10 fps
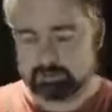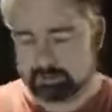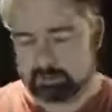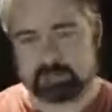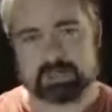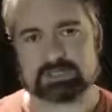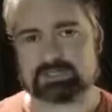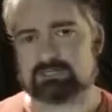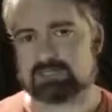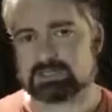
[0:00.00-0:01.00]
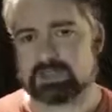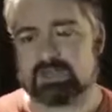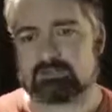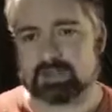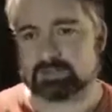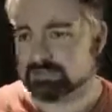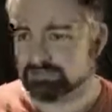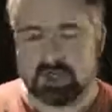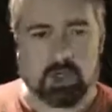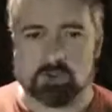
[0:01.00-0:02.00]
the Google Nexus 7 doesn't have that.
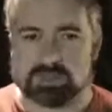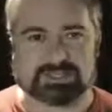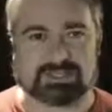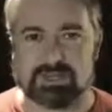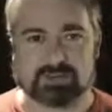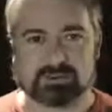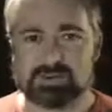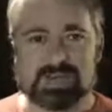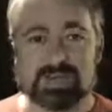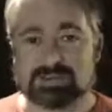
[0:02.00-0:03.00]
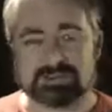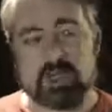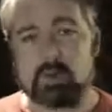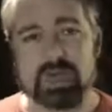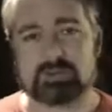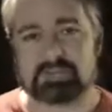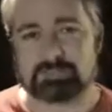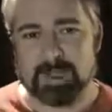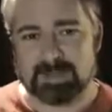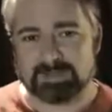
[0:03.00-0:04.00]
There's no external, there's no way to
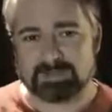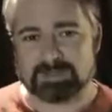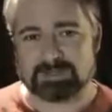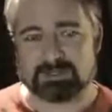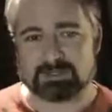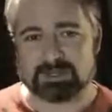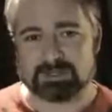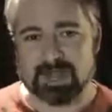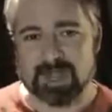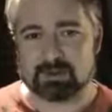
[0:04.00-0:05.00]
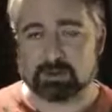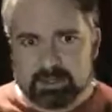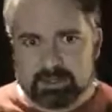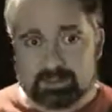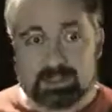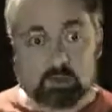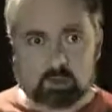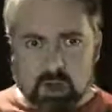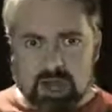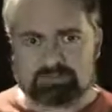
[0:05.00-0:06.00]
expand on the storage at all. It's
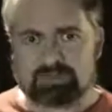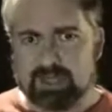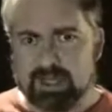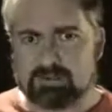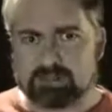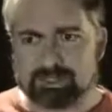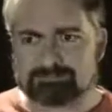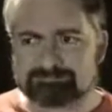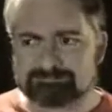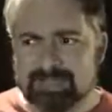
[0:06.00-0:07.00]
Wi-Fi only.